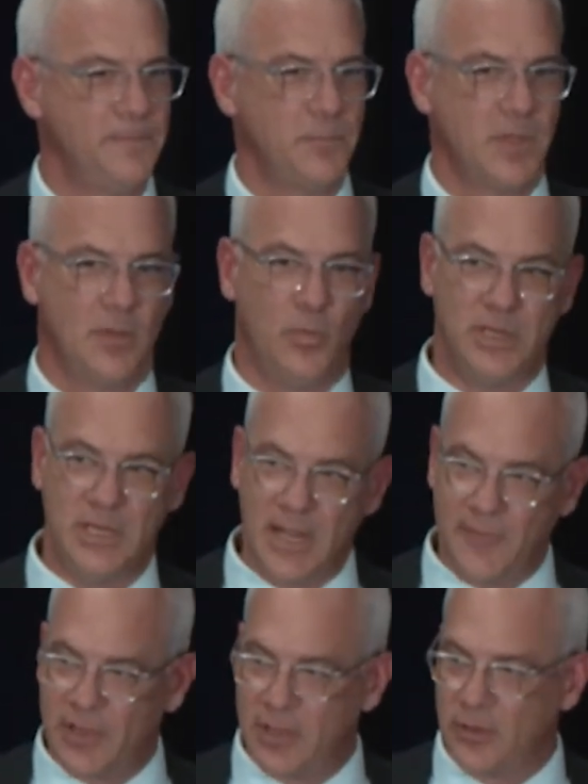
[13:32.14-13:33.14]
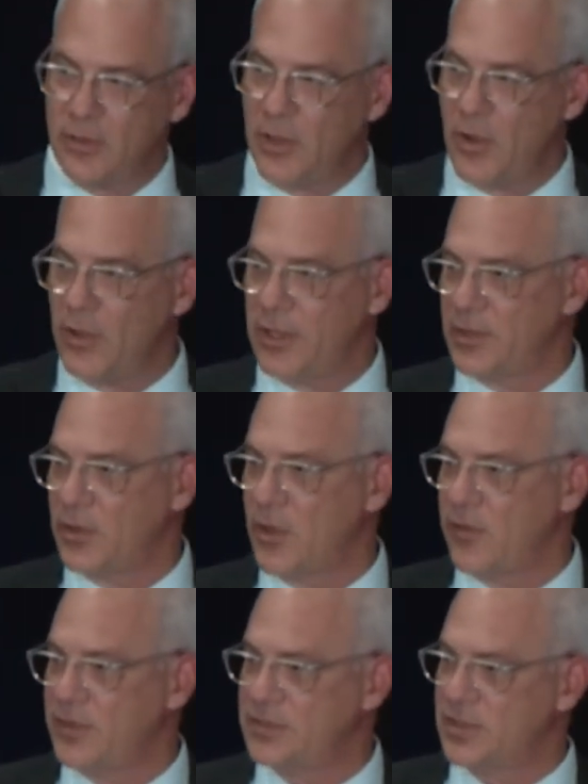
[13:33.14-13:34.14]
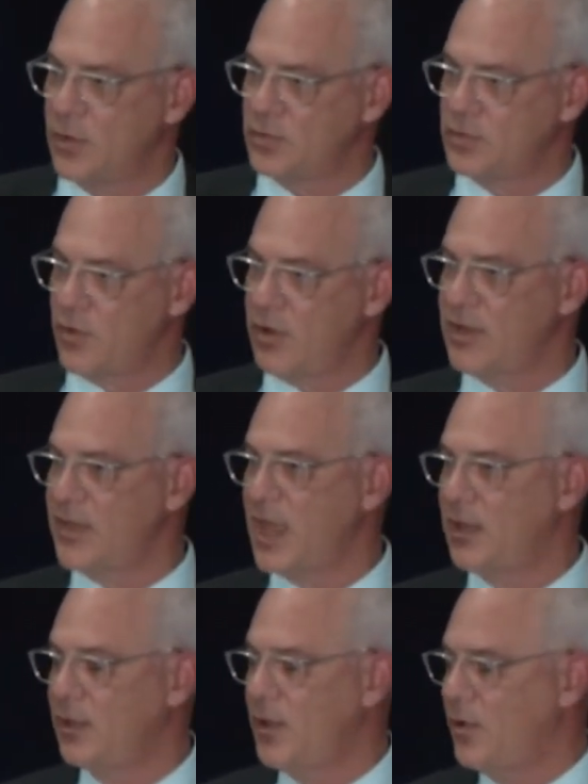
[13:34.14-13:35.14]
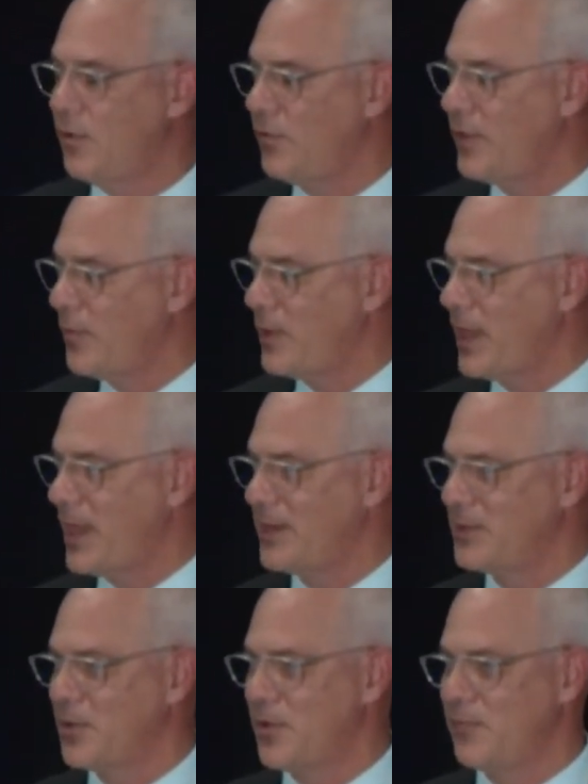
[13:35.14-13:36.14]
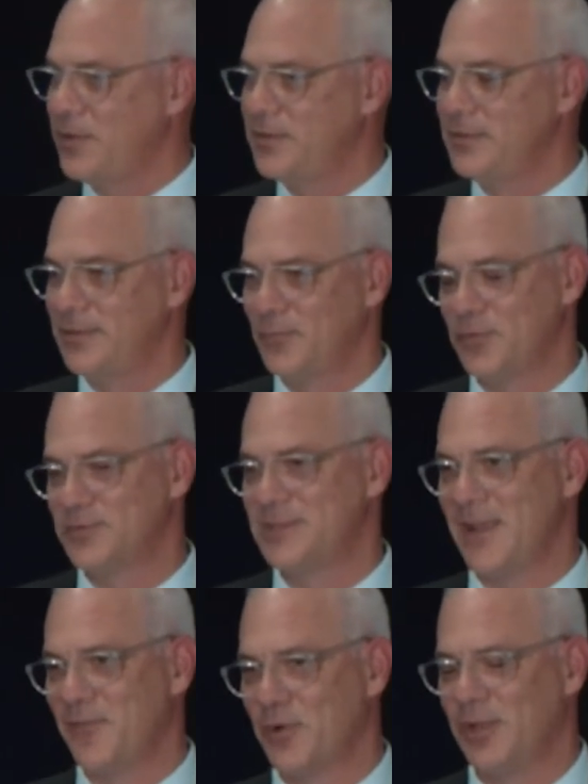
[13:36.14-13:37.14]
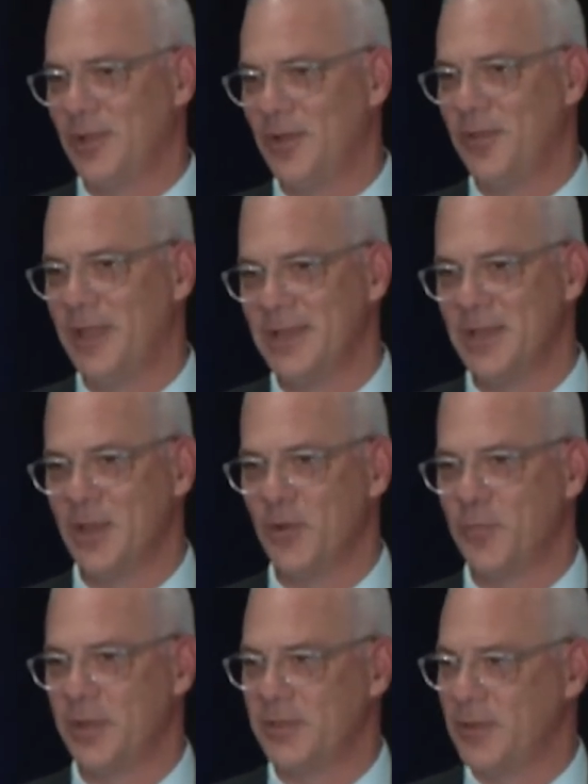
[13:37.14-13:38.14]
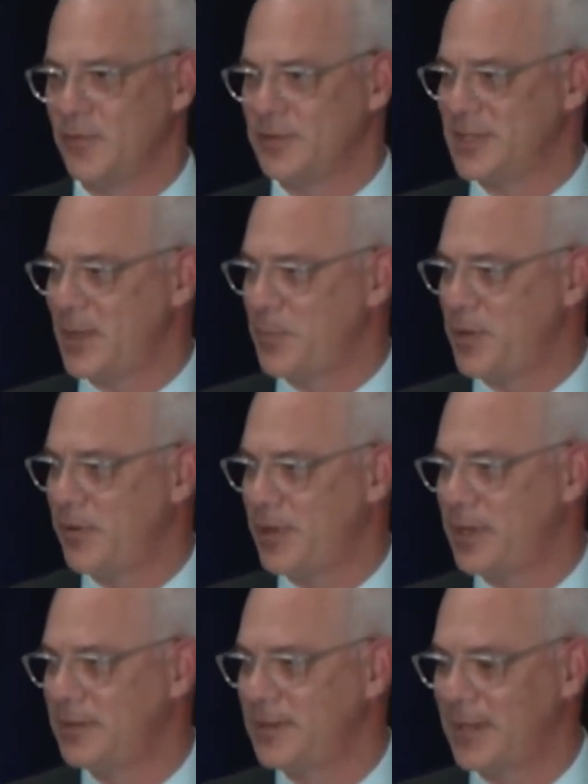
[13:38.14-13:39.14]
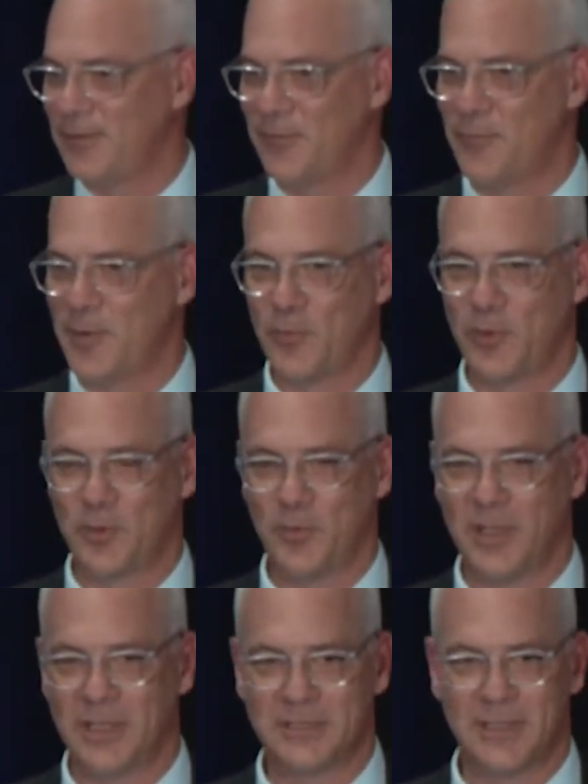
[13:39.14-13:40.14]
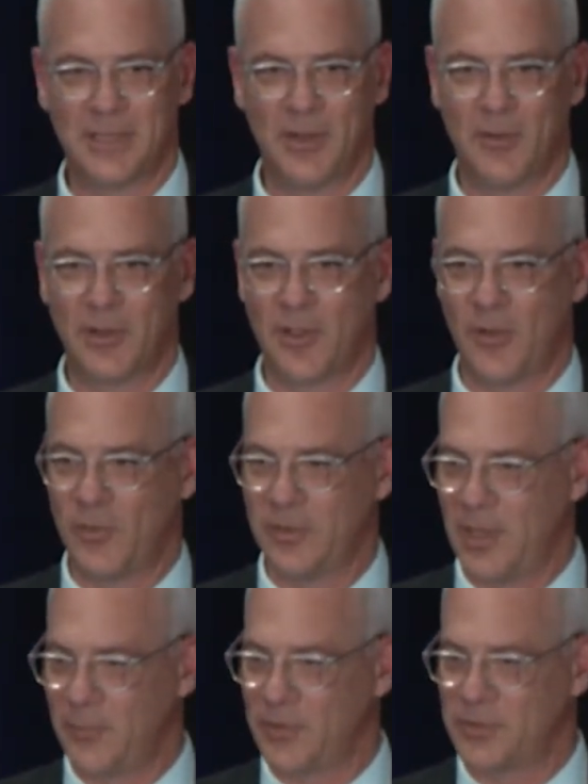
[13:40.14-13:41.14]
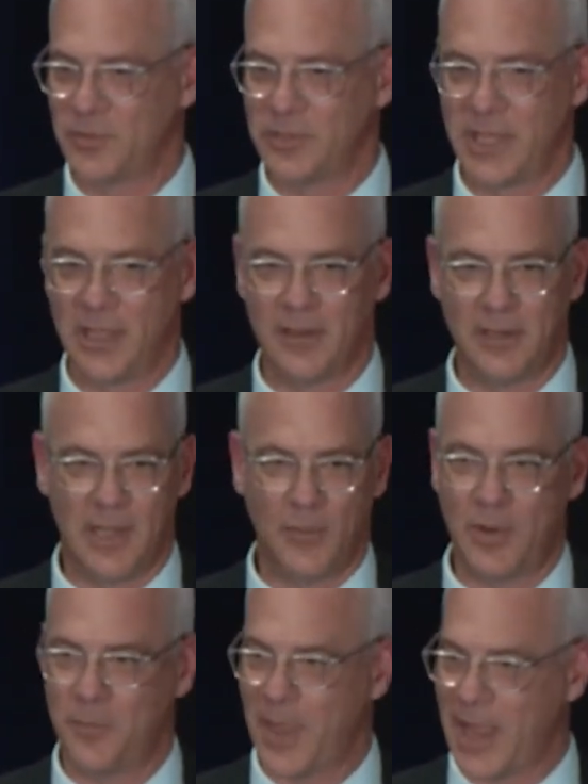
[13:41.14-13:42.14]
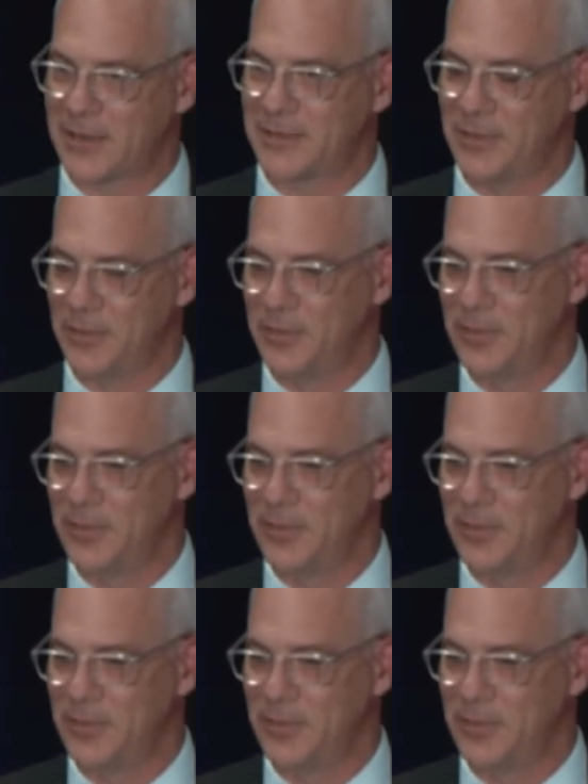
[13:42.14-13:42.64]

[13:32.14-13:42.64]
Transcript: We did have a little lull in COVID, so during that lull that we had in COVID, there's never a lull, I know, but there was that period, I don't even remember when it was, a year ago when numbers were down, and I went back to